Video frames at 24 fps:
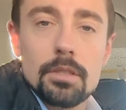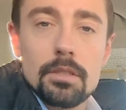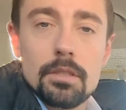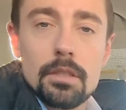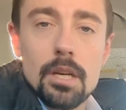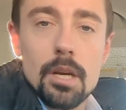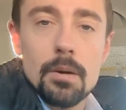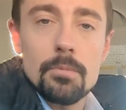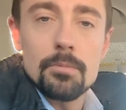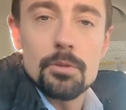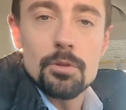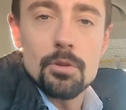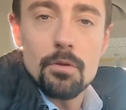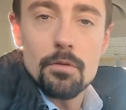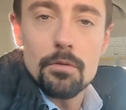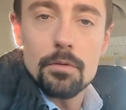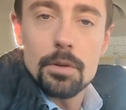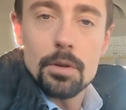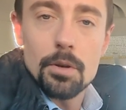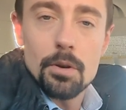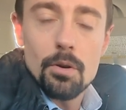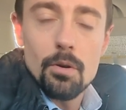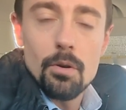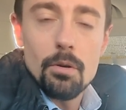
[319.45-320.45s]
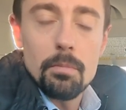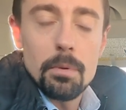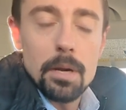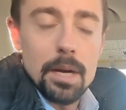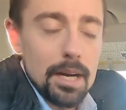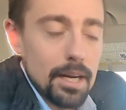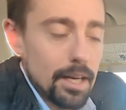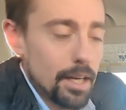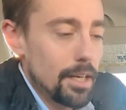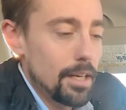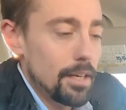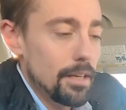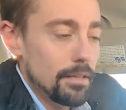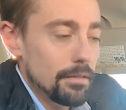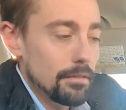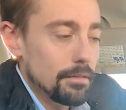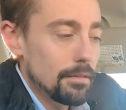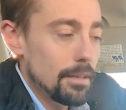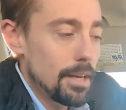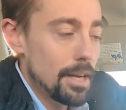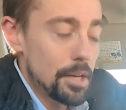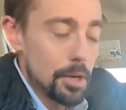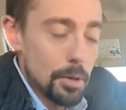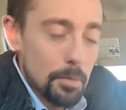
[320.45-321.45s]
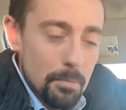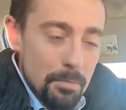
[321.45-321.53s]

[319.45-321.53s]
comes over your whole body and your